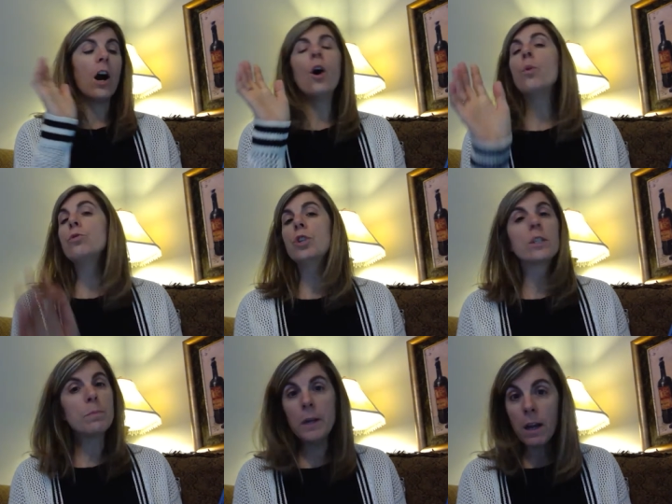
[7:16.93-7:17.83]
Oh,
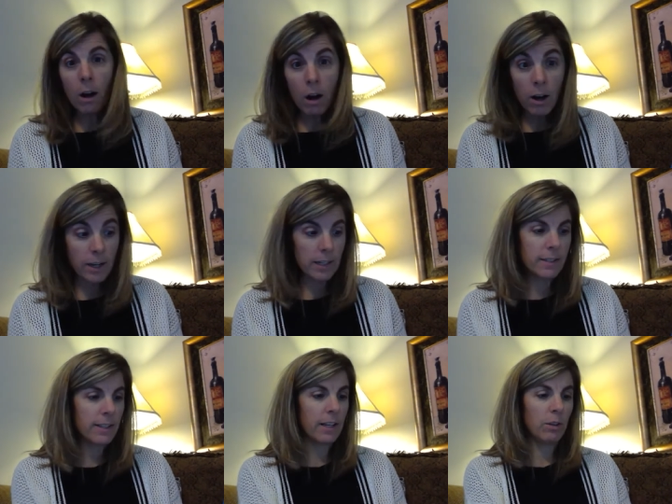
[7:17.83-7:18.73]
just be
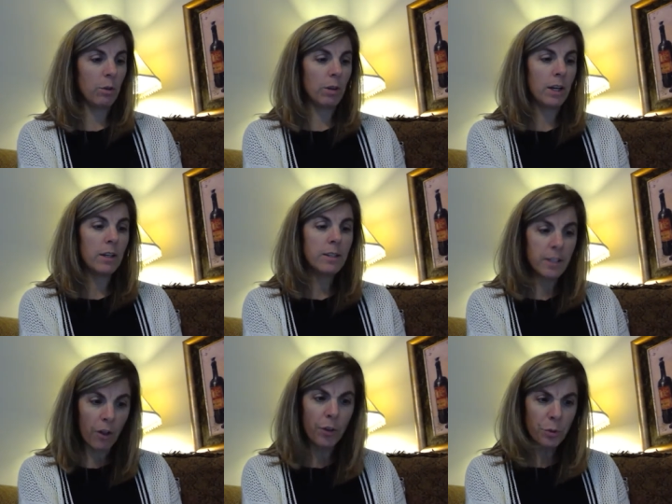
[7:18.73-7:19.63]
honest, said Lula.
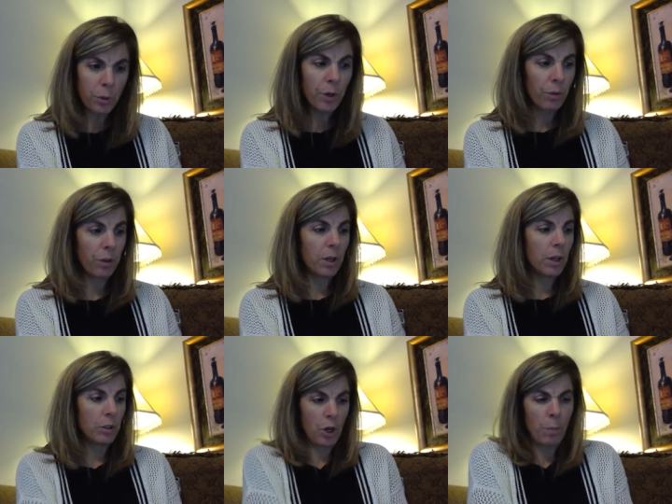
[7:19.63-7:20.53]
Tell the truth.
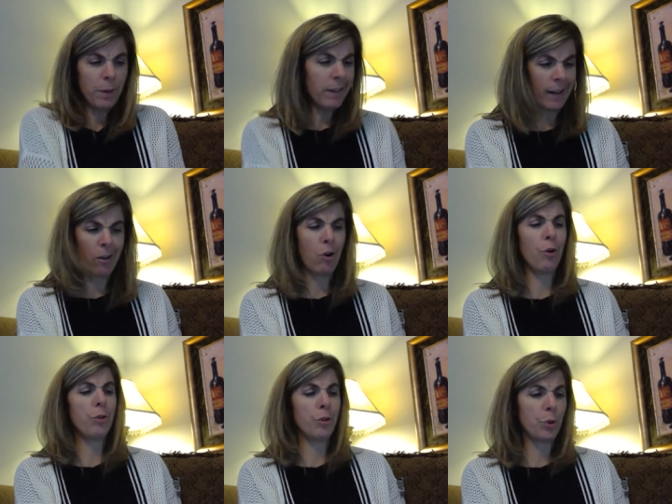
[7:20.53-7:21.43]
Don't be like
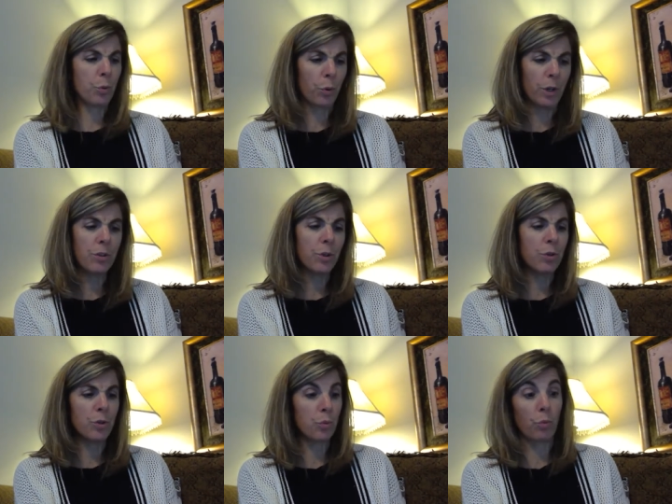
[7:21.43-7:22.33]
all the tourists who
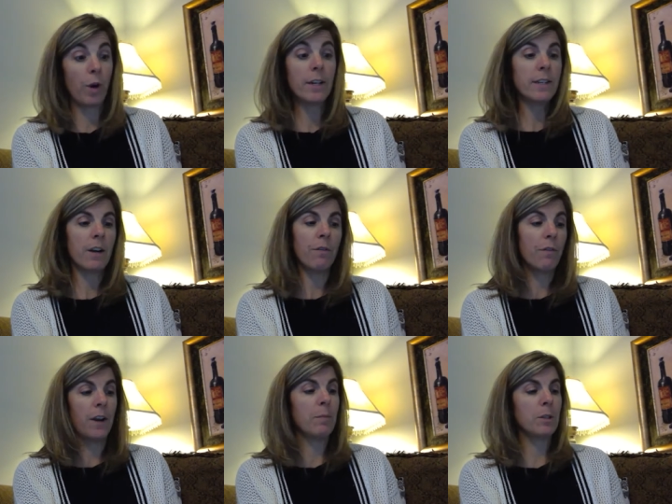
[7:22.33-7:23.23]
just write down
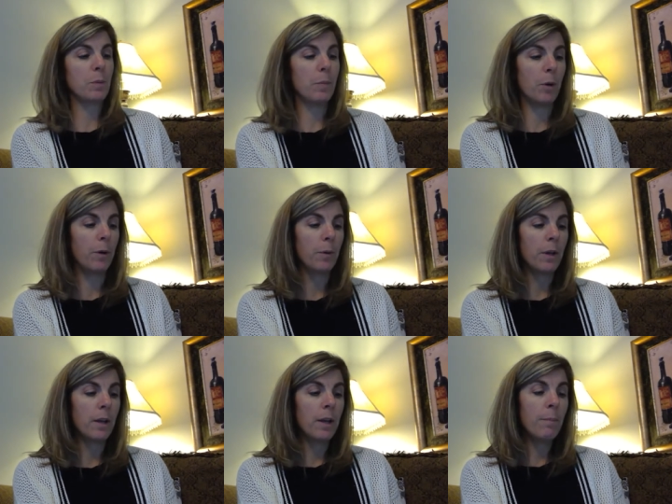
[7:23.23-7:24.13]
famous people.
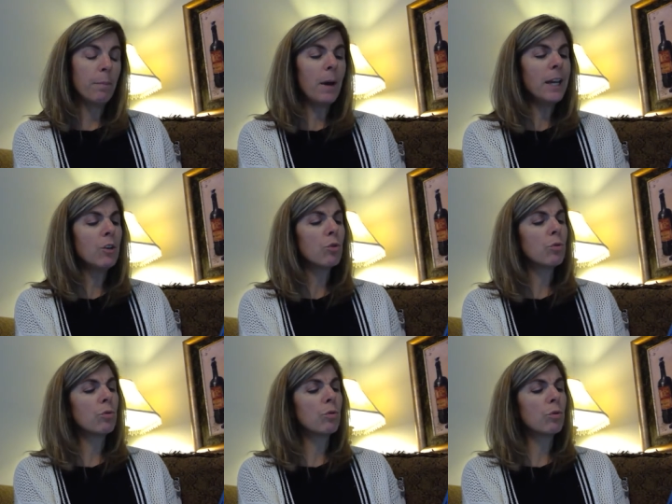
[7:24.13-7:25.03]
My
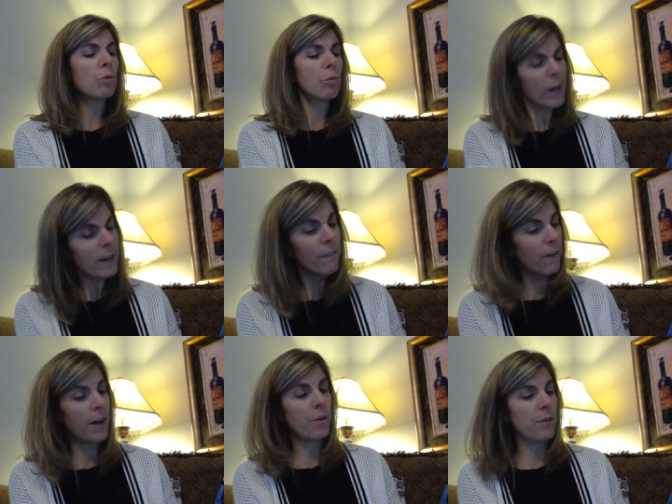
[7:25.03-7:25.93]

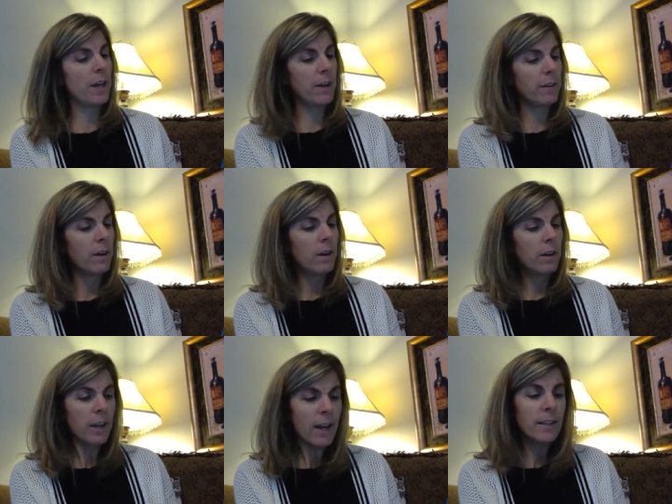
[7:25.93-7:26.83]
grandfather, then.
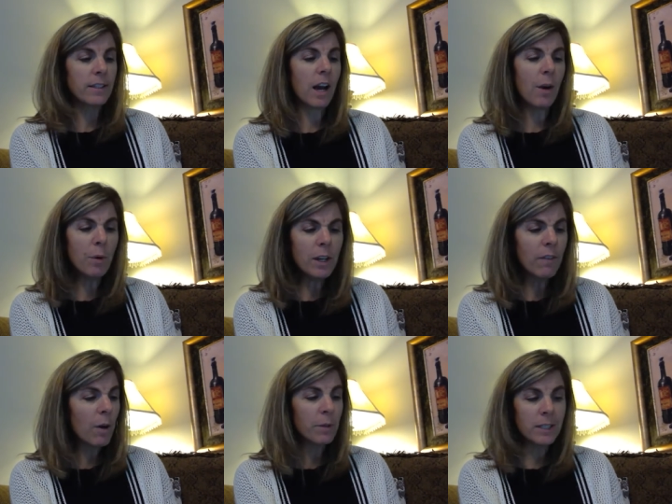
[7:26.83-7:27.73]
Yes, I would give
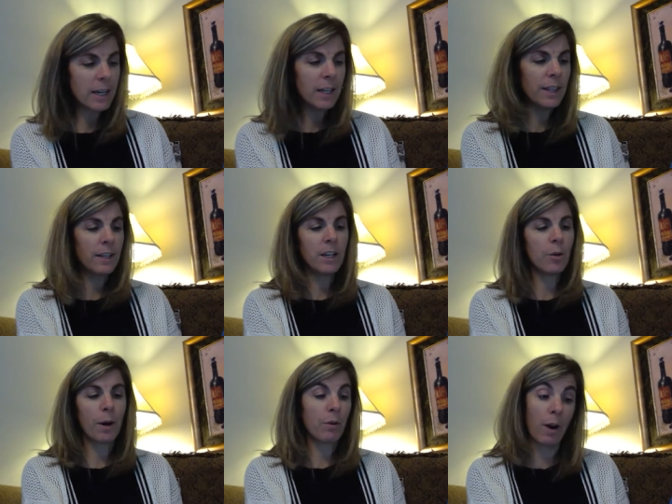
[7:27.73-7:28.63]
almost anything to hear
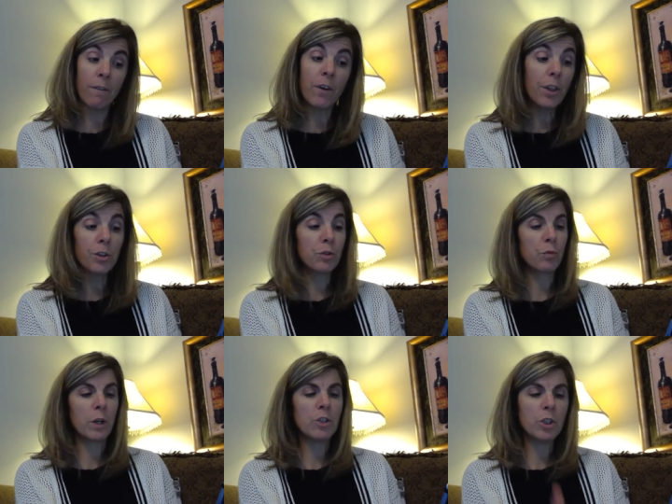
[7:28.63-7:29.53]
my grandfather's
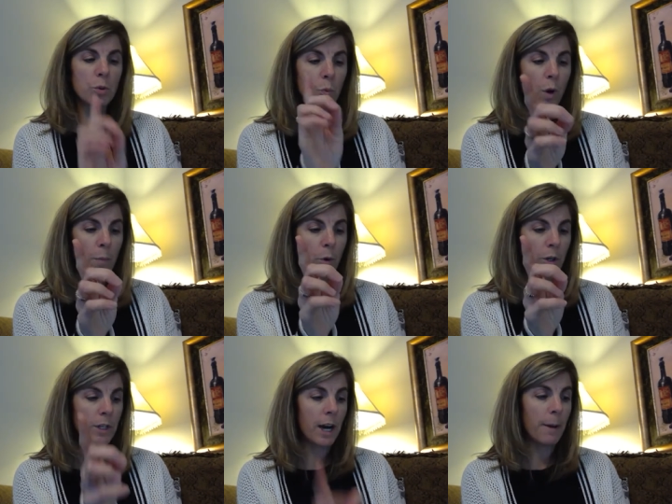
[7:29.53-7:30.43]
voice just one more
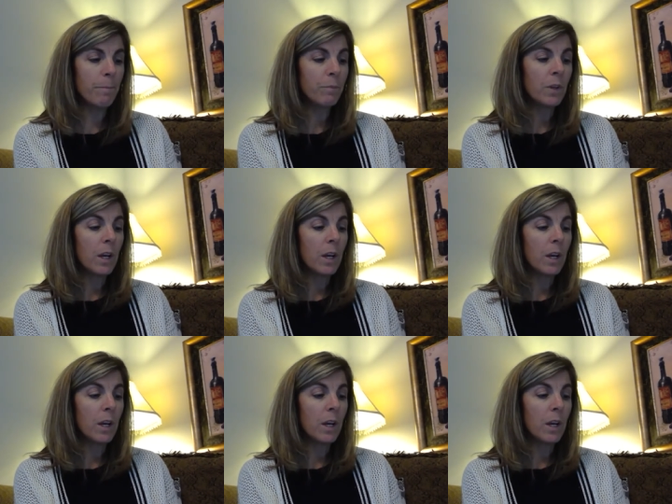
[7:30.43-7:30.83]
time.